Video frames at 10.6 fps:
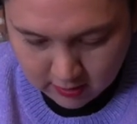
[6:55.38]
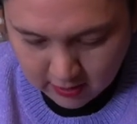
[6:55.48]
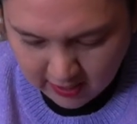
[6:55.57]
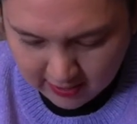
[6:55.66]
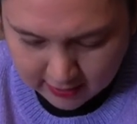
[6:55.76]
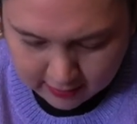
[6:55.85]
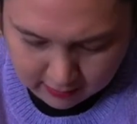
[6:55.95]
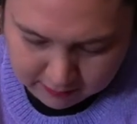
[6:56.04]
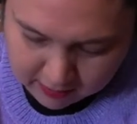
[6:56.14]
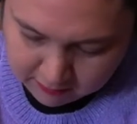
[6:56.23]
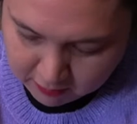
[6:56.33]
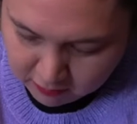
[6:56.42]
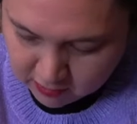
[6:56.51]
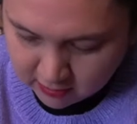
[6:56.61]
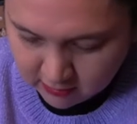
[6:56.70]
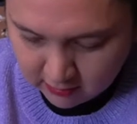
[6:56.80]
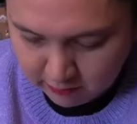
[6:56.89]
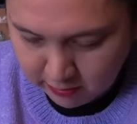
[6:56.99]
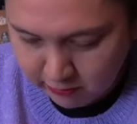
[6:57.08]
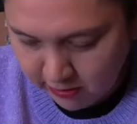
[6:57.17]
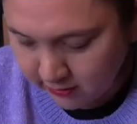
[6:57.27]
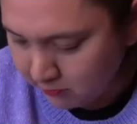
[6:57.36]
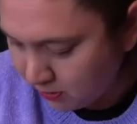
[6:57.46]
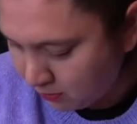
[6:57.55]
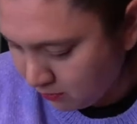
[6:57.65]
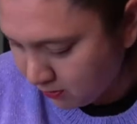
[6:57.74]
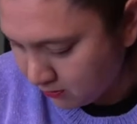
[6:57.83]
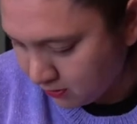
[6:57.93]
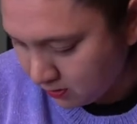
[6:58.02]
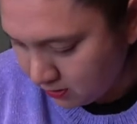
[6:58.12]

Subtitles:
Yeah, I can. I mean, I'm the one that's gonna be wearing them anyways.